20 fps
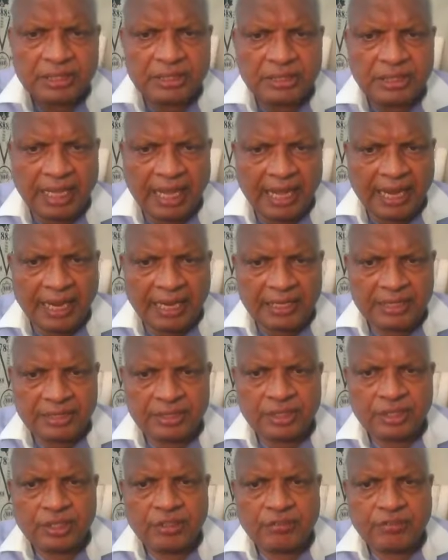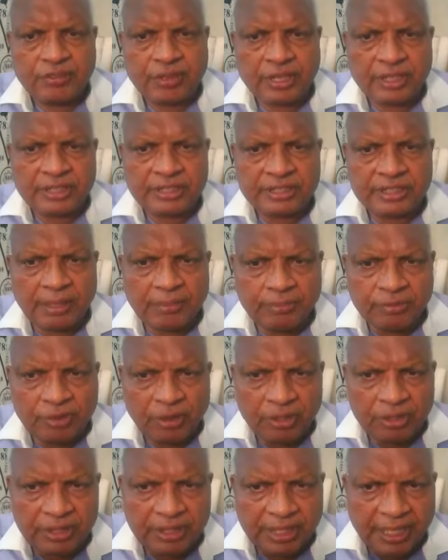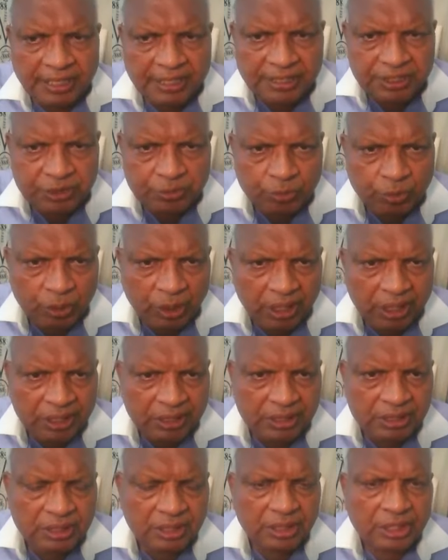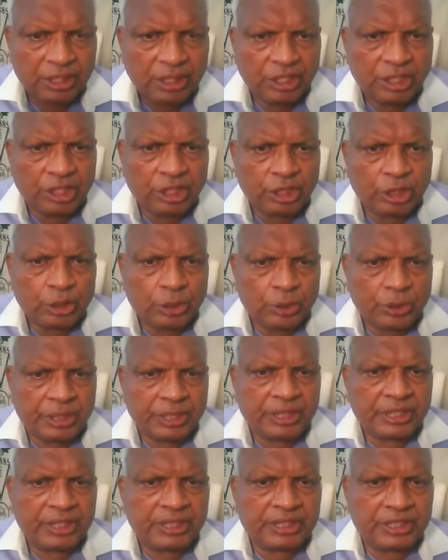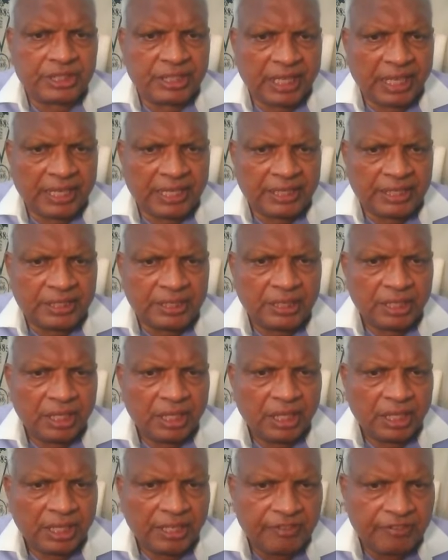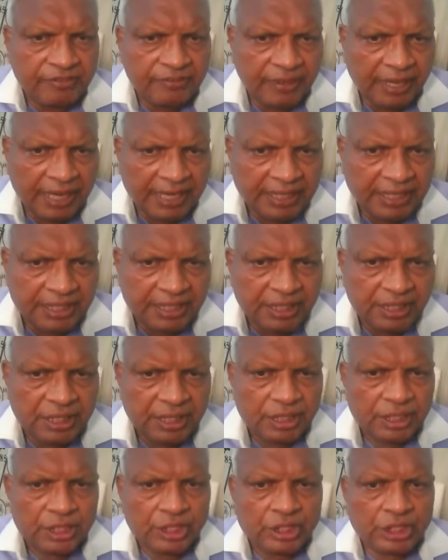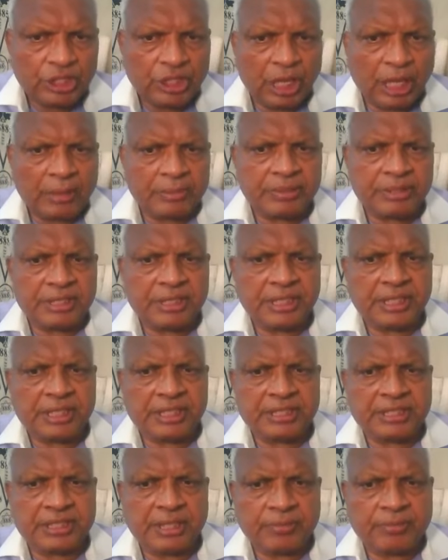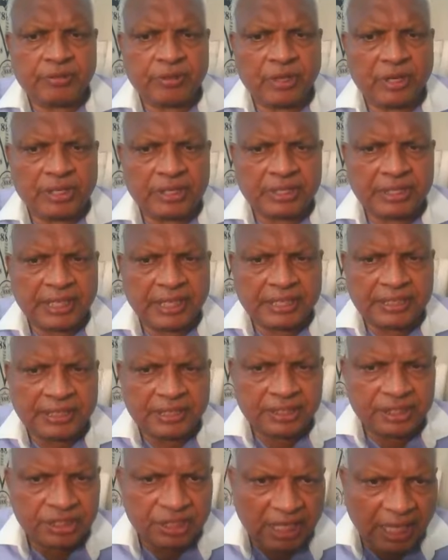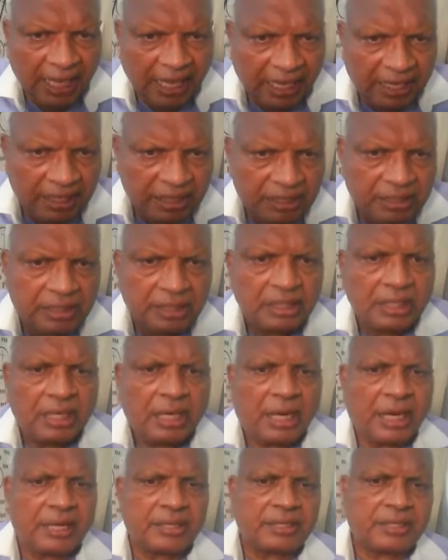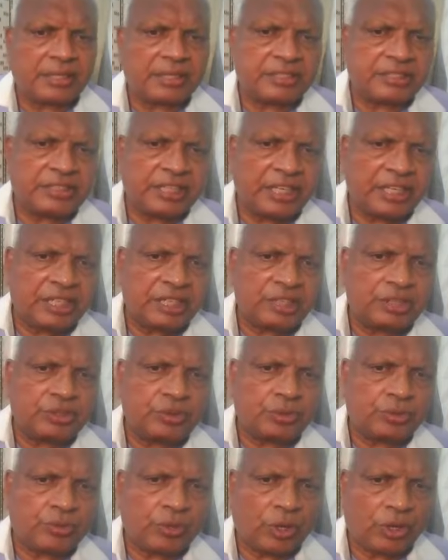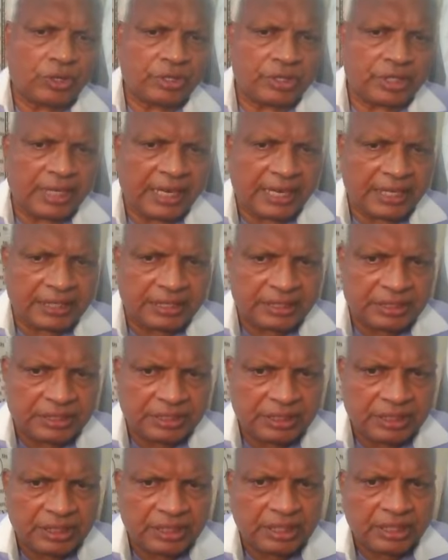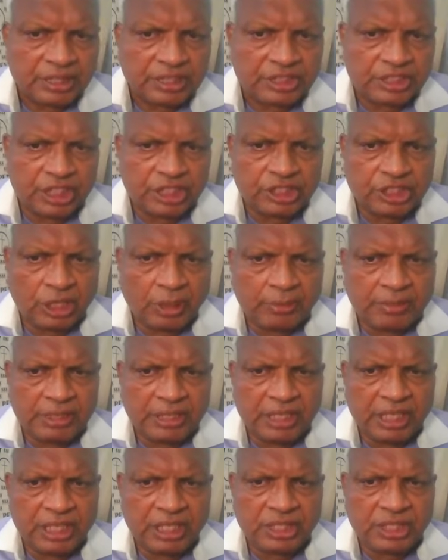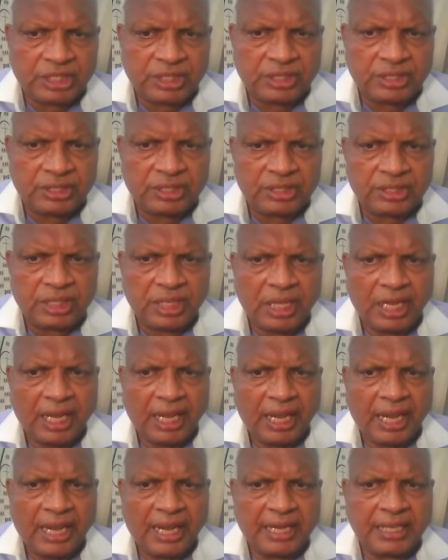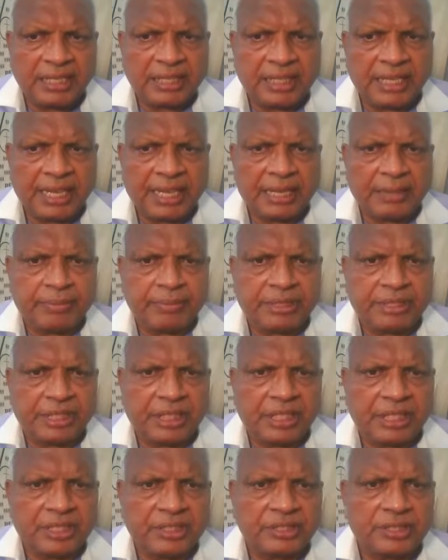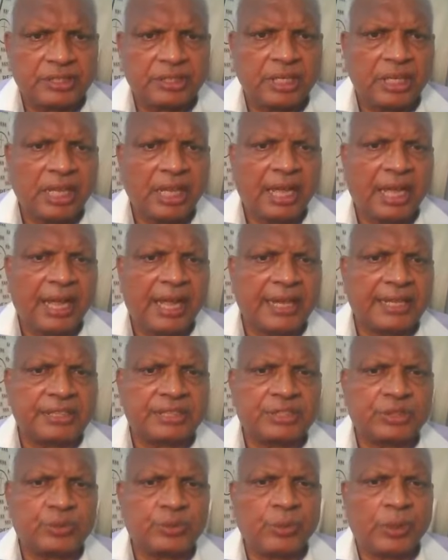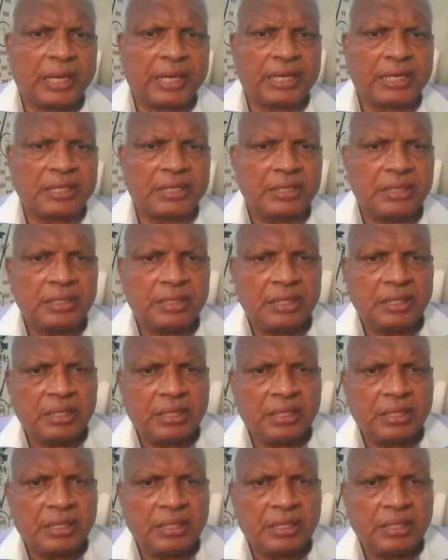that for subcontracted work, including design, if any, nominated subcontractor shall undertake to contractors such obligations and liabilities as well